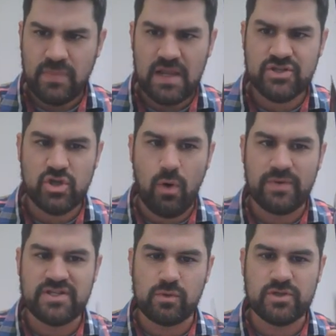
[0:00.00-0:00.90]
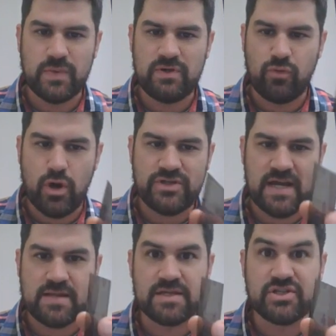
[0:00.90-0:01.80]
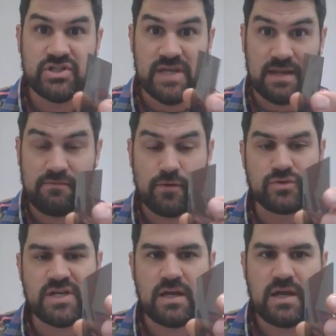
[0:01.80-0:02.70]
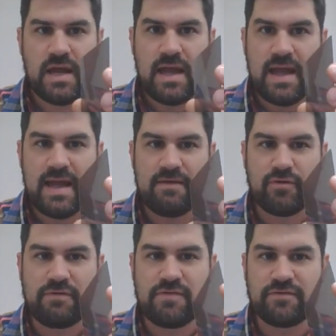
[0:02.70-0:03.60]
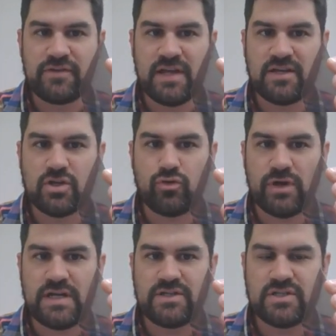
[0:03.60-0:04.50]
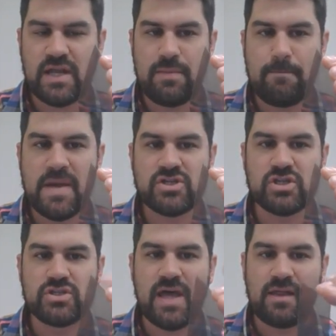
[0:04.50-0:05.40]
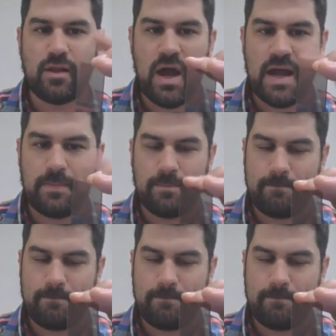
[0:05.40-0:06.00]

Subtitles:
And so what we did was we rotated this second filter every 15 degrees and measured that light,